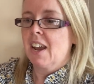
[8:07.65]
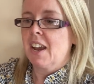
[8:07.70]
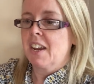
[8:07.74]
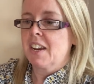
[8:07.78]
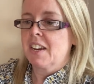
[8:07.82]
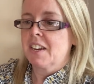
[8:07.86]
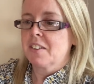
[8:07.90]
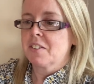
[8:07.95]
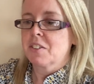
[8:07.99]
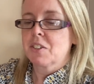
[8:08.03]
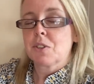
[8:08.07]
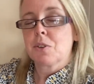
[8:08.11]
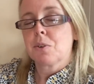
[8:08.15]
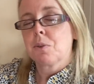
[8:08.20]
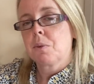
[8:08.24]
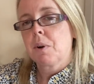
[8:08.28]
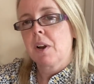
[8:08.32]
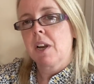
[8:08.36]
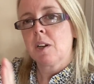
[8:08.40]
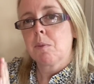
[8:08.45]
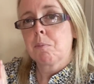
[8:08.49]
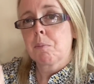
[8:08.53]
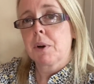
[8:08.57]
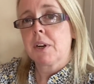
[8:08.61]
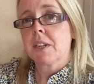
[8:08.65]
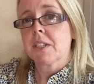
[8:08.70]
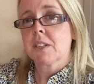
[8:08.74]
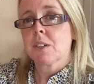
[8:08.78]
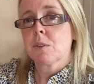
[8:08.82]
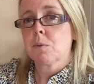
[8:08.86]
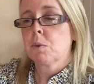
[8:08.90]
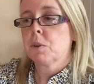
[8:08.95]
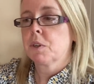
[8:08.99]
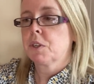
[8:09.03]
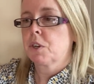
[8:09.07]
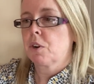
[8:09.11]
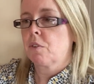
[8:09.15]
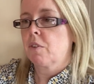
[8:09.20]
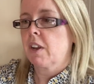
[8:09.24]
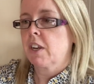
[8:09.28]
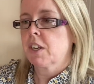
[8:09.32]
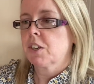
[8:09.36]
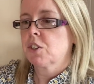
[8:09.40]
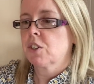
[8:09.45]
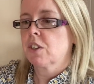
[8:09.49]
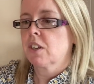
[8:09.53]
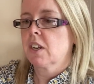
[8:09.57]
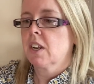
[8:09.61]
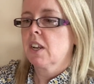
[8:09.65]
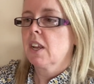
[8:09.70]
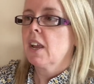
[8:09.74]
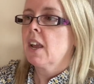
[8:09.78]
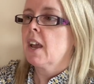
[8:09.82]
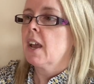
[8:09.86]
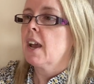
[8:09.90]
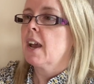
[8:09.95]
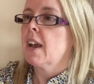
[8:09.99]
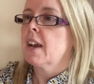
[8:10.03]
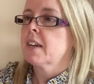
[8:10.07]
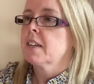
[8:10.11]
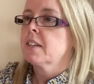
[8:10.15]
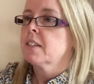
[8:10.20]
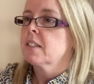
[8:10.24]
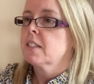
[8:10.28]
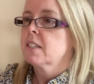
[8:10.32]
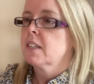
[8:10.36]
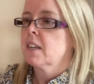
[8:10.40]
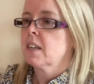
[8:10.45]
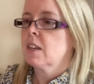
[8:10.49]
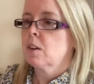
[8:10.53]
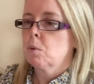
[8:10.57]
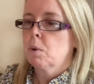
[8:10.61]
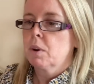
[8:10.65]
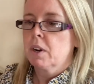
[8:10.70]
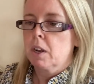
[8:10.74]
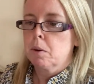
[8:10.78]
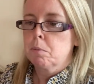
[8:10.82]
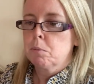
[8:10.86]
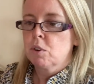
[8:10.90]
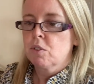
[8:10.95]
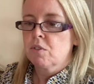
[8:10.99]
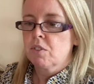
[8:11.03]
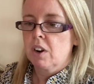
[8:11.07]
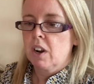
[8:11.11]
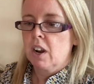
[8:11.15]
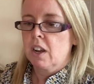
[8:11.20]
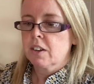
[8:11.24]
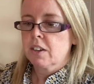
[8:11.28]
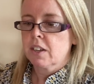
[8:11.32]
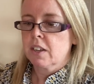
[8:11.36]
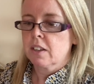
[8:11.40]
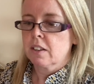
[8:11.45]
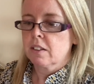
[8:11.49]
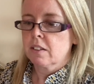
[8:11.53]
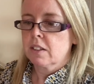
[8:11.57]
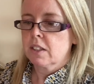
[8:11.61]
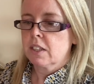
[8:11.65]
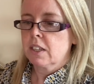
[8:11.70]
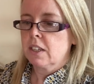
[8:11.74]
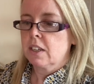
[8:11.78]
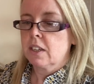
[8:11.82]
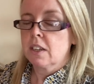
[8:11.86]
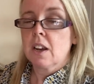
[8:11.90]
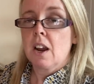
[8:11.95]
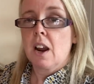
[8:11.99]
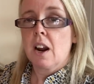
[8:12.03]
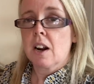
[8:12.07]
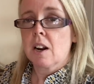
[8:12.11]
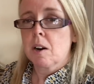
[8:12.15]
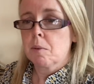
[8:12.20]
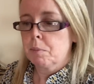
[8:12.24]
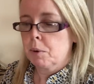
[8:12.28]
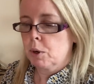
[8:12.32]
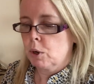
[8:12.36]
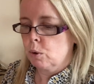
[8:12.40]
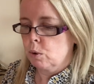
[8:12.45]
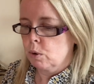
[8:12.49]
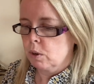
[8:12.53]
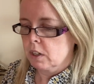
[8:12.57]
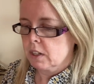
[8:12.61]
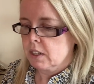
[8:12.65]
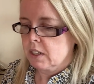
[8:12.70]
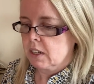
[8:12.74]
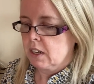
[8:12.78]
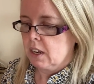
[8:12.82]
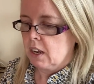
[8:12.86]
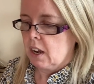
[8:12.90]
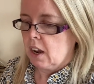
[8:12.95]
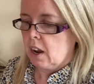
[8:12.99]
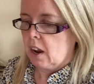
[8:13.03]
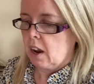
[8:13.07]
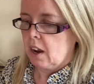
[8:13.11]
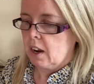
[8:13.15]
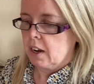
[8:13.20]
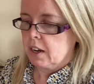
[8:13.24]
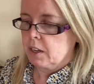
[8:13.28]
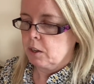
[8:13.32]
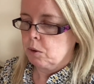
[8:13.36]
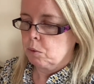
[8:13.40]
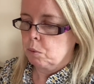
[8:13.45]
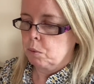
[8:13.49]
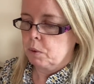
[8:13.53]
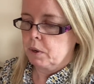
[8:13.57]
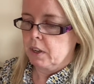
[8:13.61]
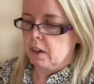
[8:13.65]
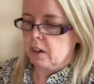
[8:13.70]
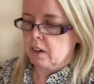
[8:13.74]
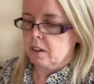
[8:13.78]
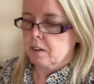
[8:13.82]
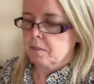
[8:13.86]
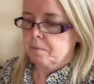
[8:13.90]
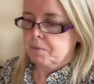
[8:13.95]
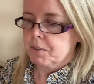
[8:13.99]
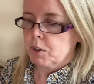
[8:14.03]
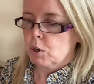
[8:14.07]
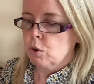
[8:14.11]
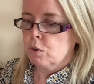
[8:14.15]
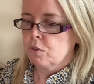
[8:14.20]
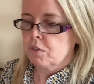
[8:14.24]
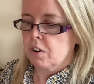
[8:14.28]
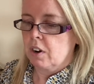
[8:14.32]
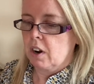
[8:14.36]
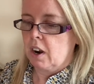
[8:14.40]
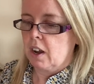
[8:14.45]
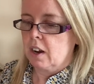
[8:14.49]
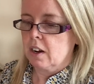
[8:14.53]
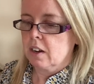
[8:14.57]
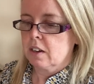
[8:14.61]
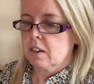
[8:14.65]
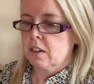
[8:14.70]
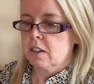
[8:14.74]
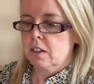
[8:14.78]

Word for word: and so I'll press it one direction and say when I'm overlocking the armholes I will overlock